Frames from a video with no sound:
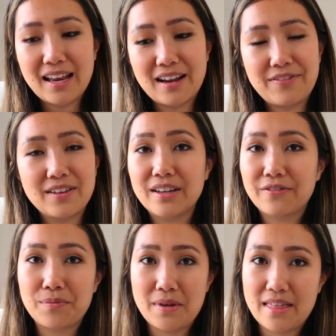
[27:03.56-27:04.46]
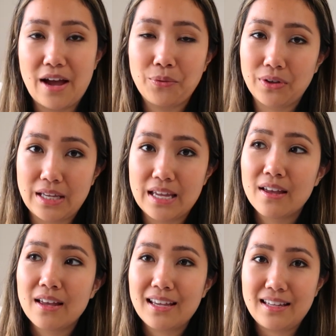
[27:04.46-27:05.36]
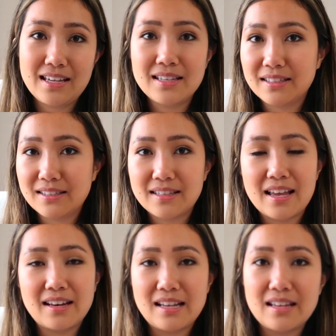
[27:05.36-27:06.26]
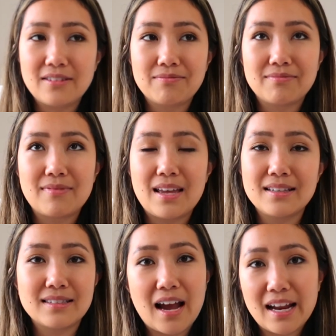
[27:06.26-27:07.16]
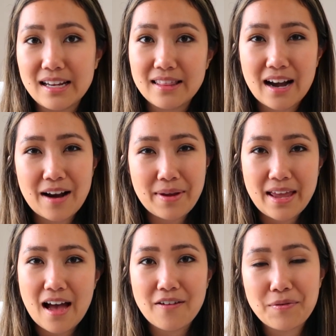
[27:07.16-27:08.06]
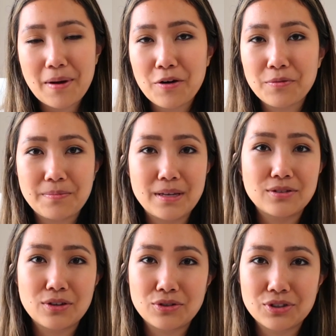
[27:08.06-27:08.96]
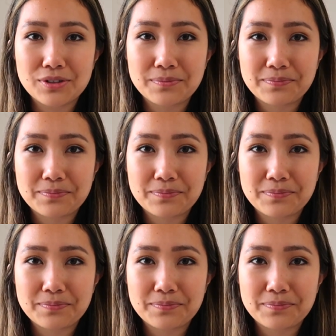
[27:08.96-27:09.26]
And I feel like for me, that really eases any anxiety that I may have about being social.